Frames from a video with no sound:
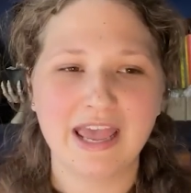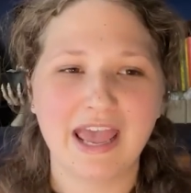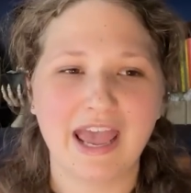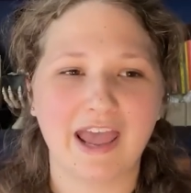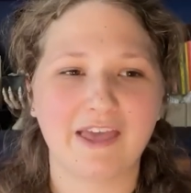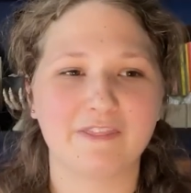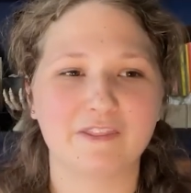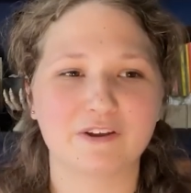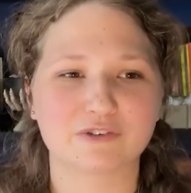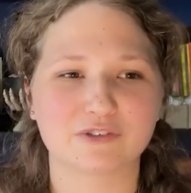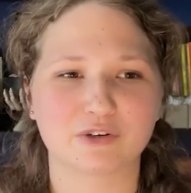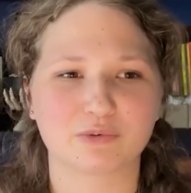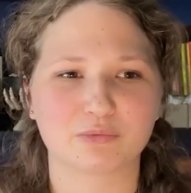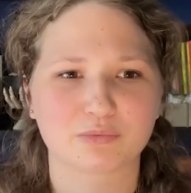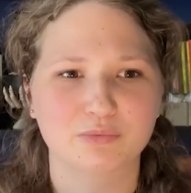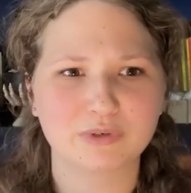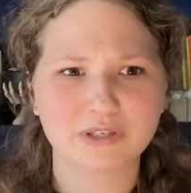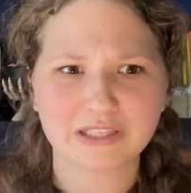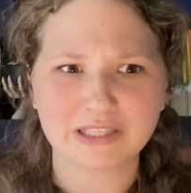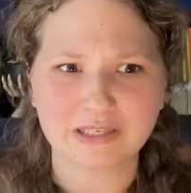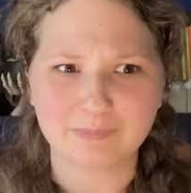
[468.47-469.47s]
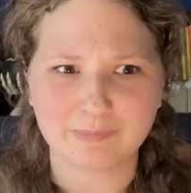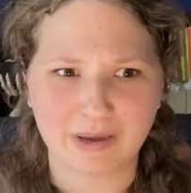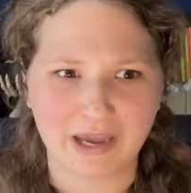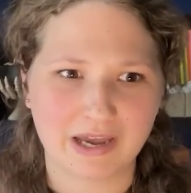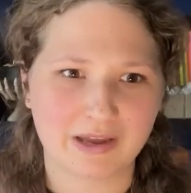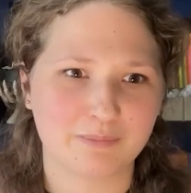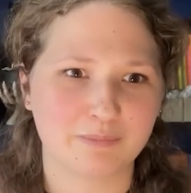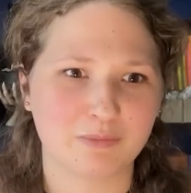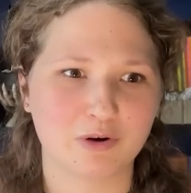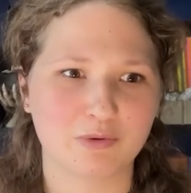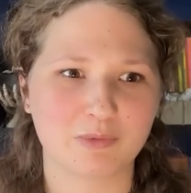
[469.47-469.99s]
And there's a really
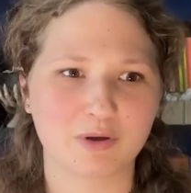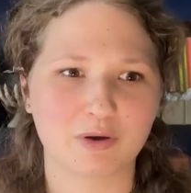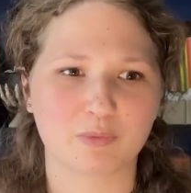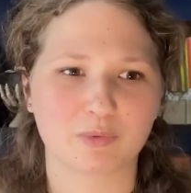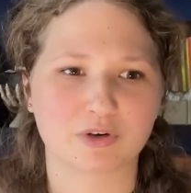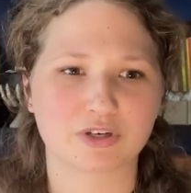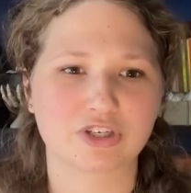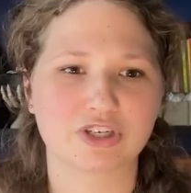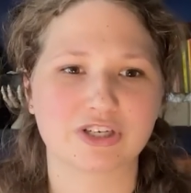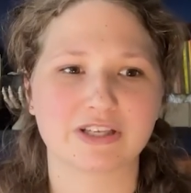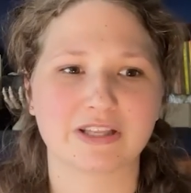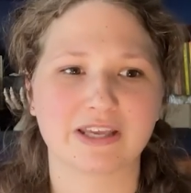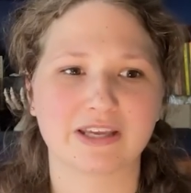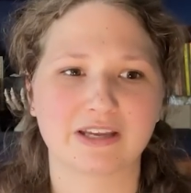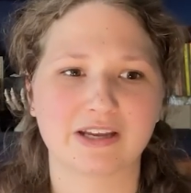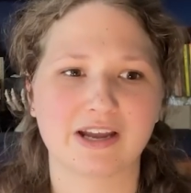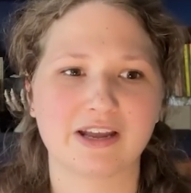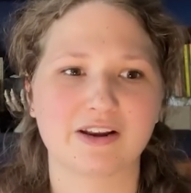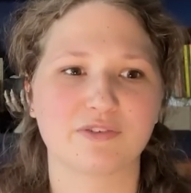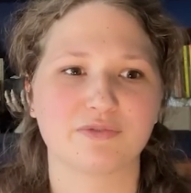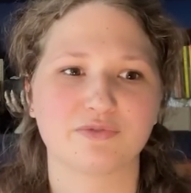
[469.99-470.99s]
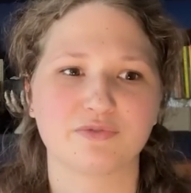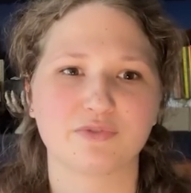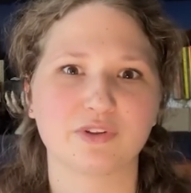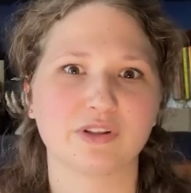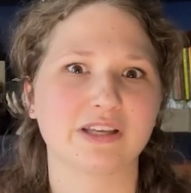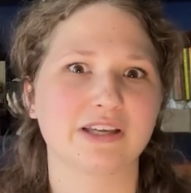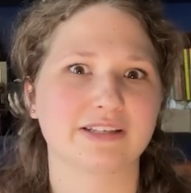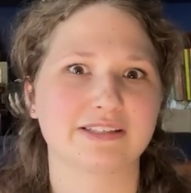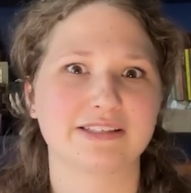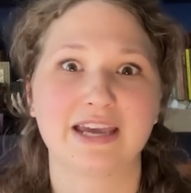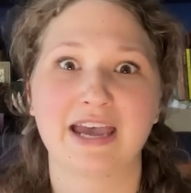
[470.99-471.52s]
bad moment where she like kind of
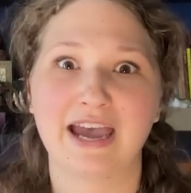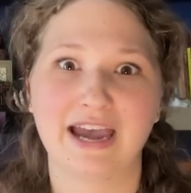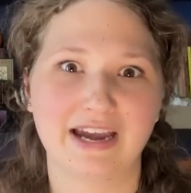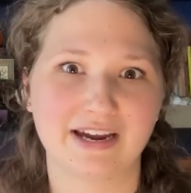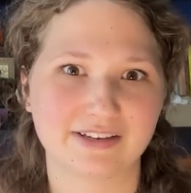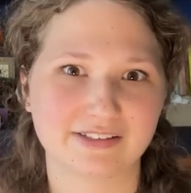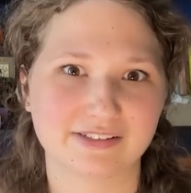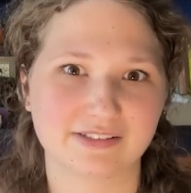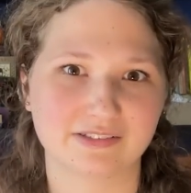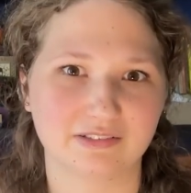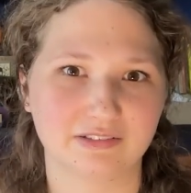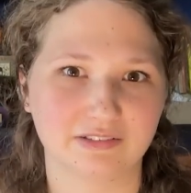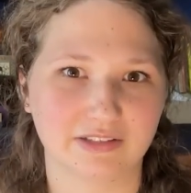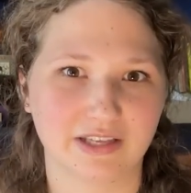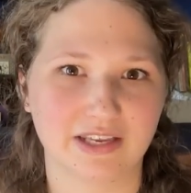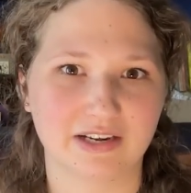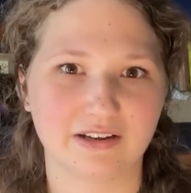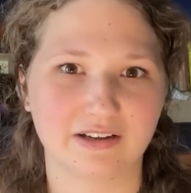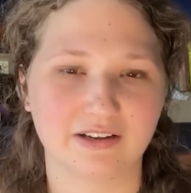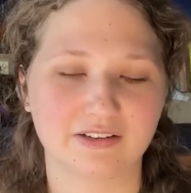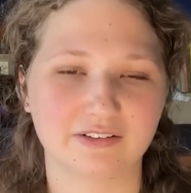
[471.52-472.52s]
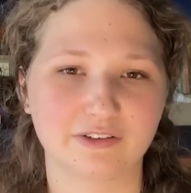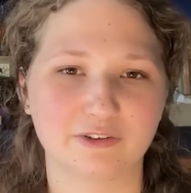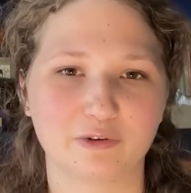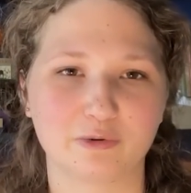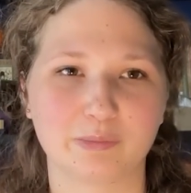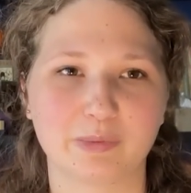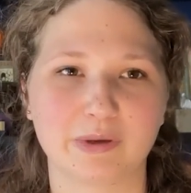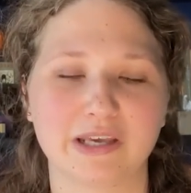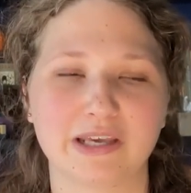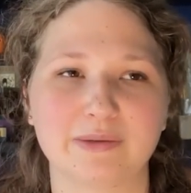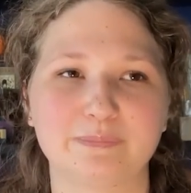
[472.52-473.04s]
fully attacks Elena a little
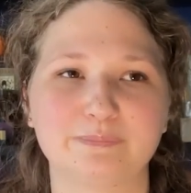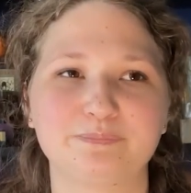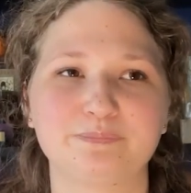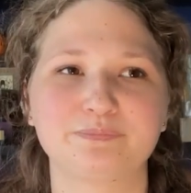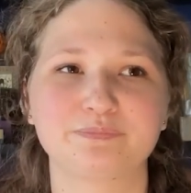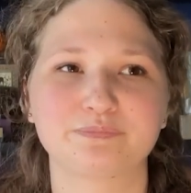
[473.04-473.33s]
bit